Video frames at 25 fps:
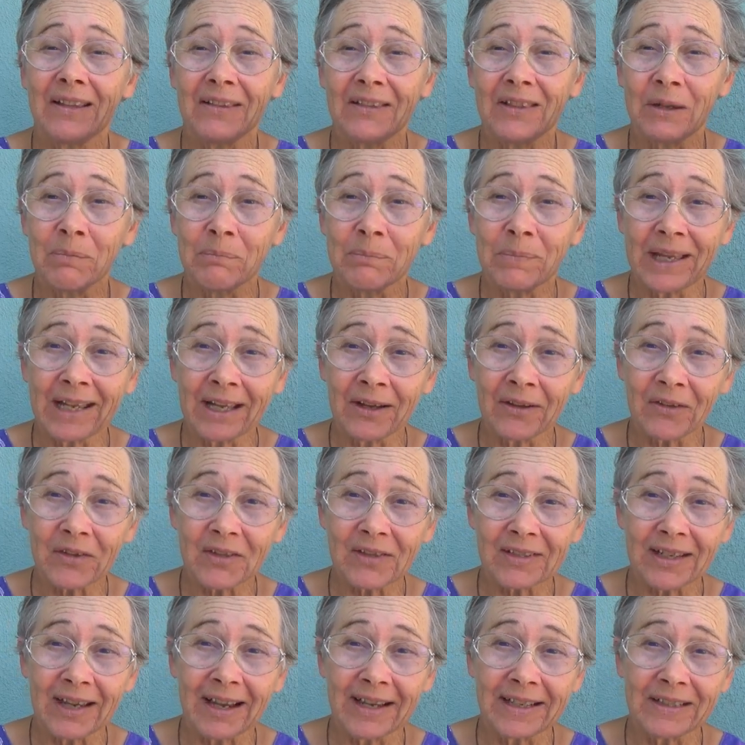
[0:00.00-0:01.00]
the male
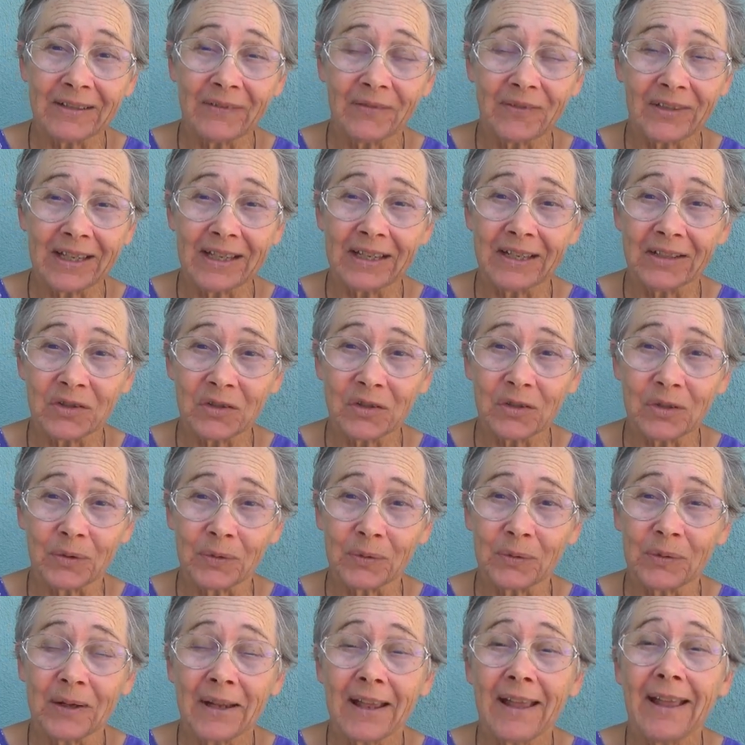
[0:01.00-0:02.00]
side of the
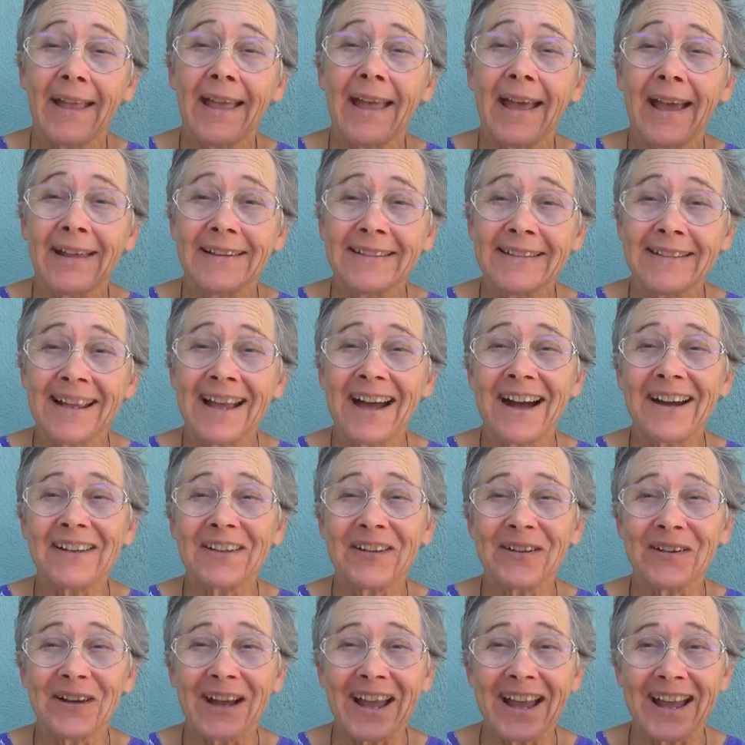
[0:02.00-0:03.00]
issue, and now
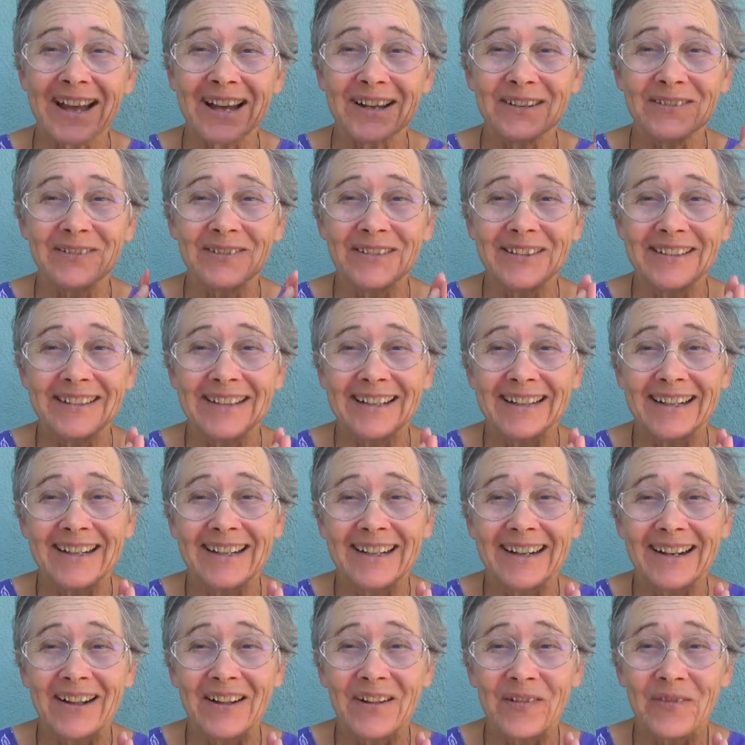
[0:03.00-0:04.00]
you have
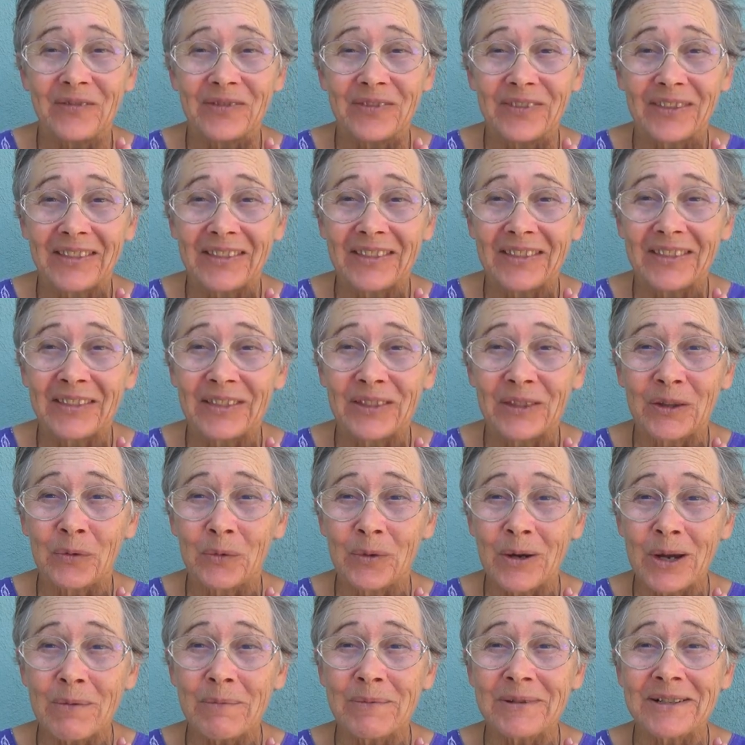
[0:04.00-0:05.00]
the
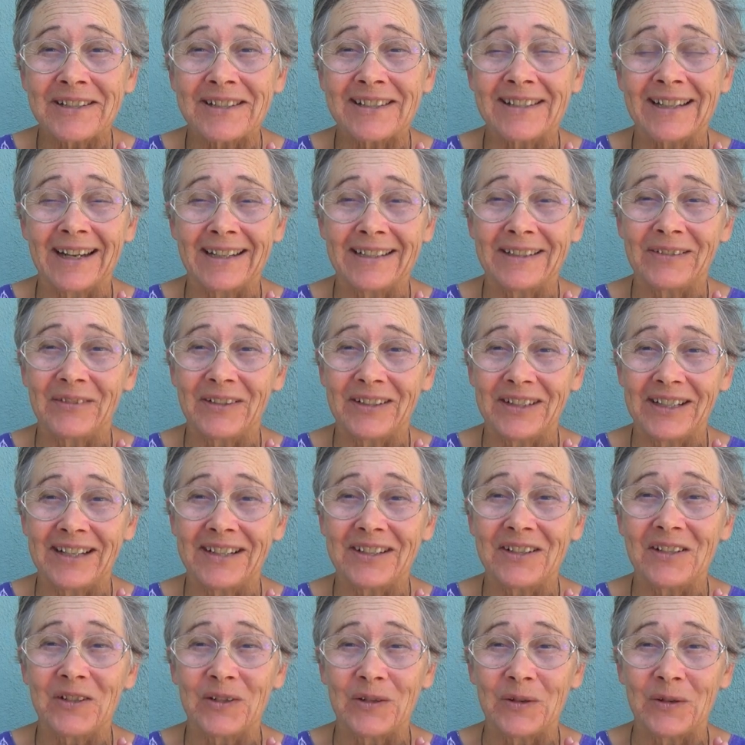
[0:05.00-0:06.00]
women's side of the
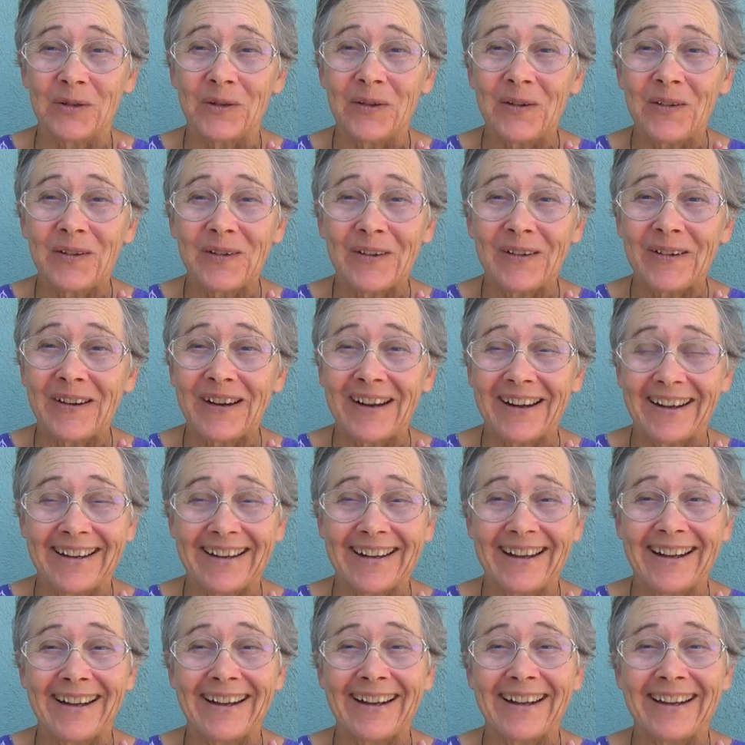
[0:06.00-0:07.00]
issue.
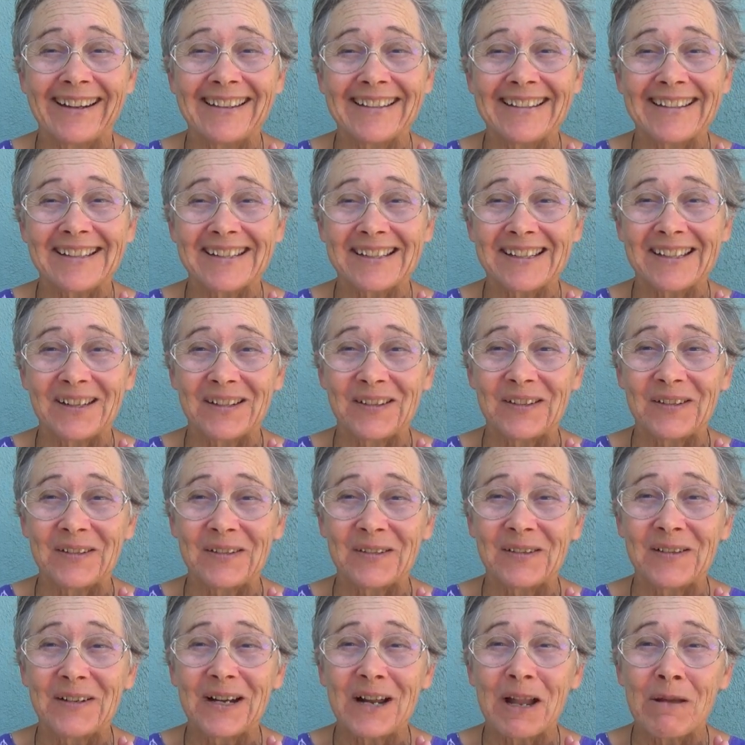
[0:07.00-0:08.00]

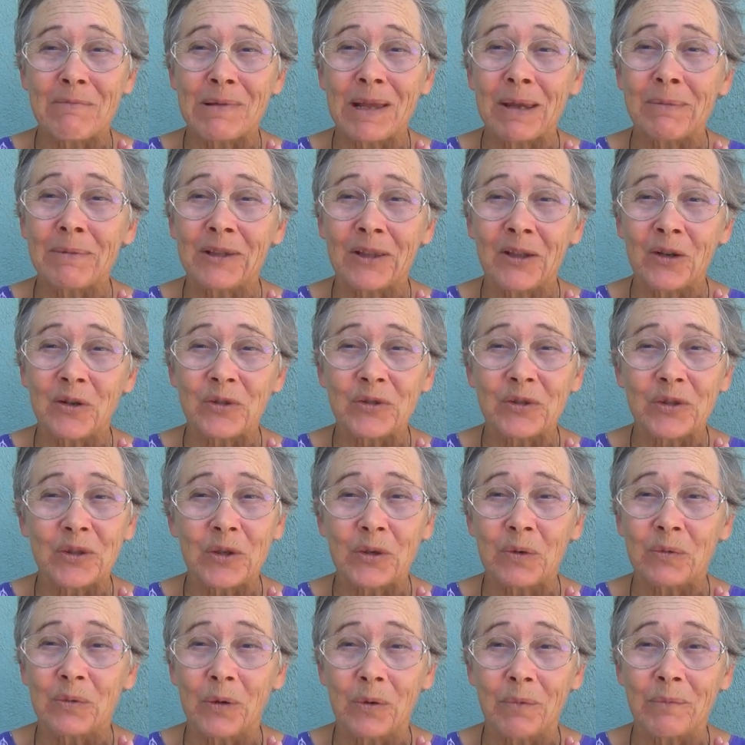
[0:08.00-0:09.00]
So maybe those
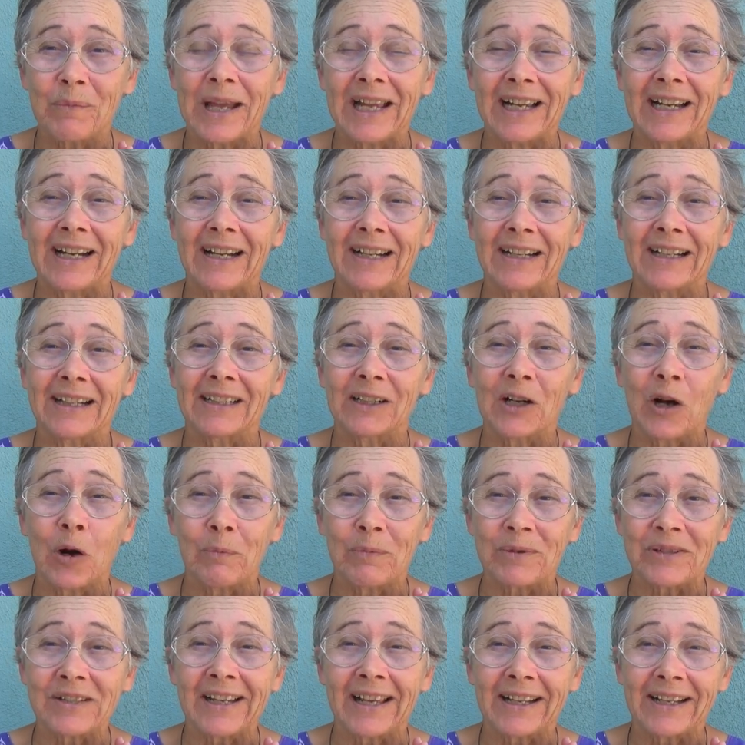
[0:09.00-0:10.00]
two will make a
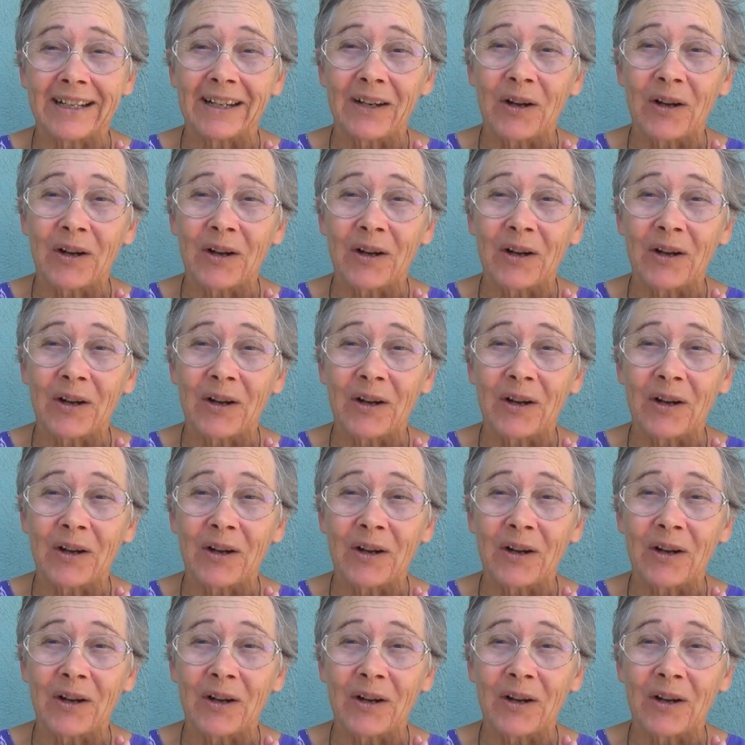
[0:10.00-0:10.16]
copacetic